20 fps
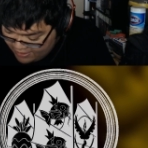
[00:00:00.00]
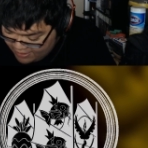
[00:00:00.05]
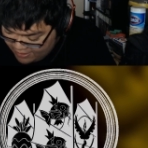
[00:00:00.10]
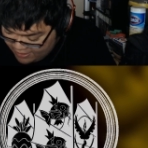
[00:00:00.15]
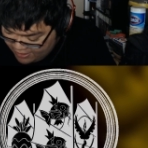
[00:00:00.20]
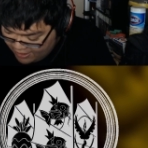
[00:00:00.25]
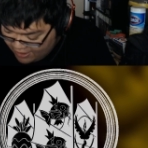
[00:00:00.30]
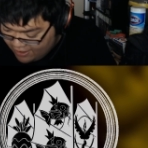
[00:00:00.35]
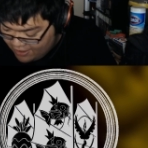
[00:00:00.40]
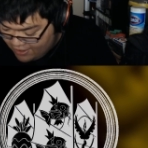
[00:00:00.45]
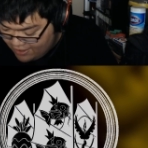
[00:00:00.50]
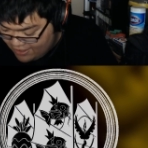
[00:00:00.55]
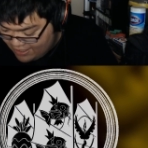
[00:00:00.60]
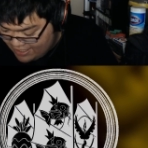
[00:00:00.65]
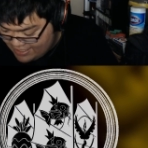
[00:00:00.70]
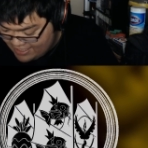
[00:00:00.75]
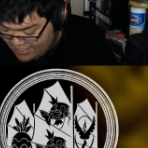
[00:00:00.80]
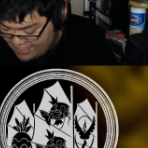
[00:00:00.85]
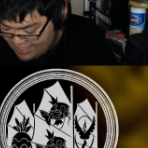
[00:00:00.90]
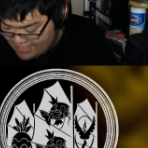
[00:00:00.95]
Oh,
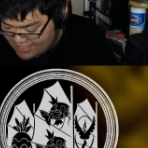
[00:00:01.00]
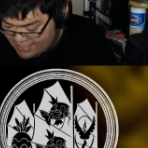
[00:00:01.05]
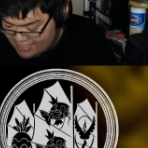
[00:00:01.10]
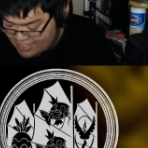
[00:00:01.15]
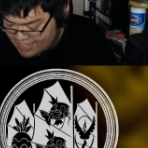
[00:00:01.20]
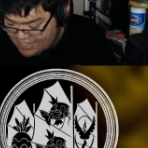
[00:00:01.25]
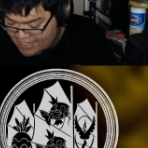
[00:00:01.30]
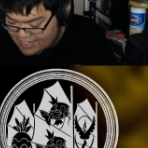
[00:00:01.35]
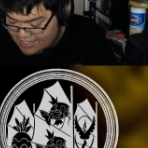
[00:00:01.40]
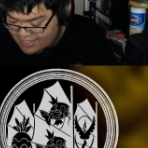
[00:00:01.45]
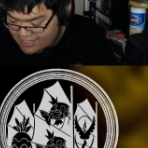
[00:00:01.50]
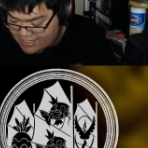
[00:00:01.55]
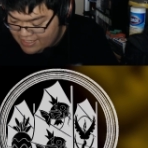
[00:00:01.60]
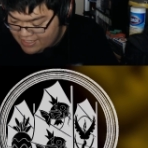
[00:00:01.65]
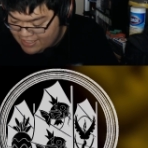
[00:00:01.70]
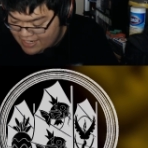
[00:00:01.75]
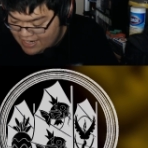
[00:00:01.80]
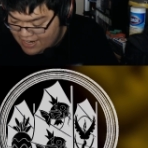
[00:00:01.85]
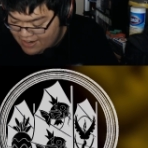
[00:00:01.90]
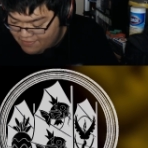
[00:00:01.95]
I see, I see.
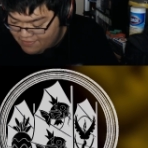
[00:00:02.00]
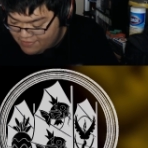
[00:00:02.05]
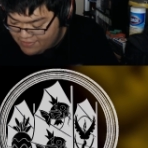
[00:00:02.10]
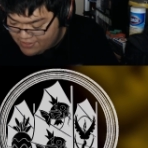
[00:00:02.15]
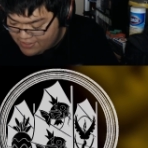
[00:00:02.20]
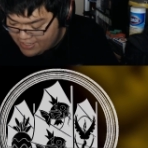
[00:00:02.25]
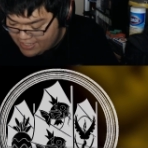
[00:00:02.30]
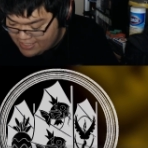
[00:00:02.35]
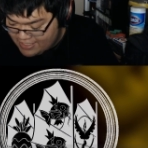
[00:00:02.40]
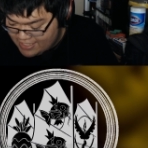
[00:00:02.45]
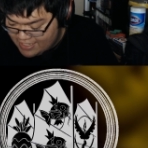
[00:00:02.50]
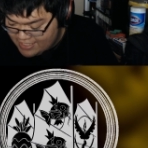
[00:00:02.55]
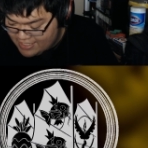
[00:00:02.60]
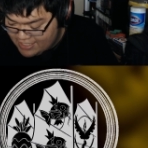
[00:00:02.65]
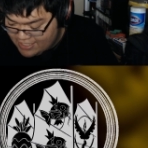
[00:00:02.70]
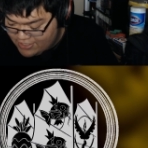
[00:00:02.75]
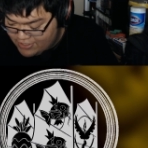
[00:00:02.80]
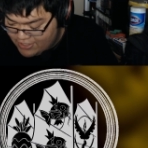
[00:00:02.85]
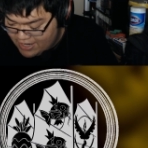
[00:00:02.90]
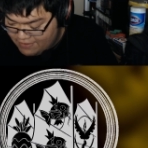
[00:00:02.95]
Your name translates
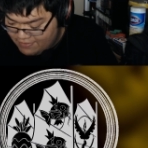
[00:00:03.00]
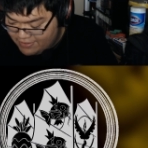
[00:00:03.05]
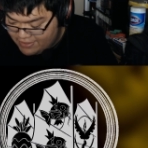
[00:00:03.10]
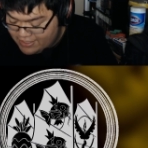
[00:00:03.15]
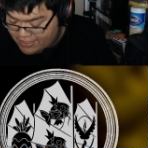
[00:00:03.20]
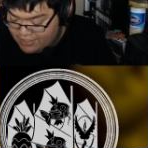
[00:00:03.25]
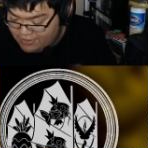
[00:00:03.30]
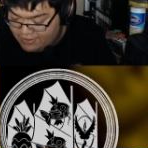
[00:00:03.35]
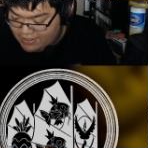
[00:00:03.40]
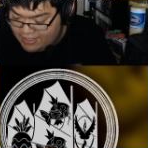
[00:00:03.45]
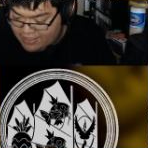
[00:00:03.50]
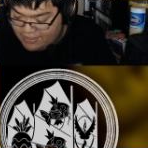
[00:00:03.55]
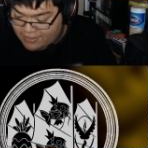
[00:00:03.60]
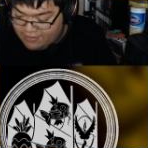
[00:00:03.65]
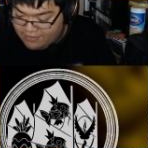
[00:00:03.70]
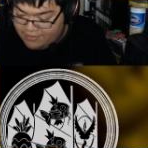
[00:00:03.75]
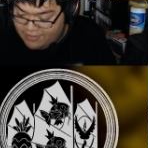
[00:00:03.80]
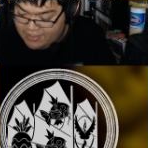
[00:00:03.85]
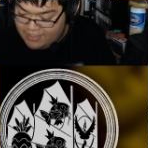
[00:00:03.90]
to Traveler 12.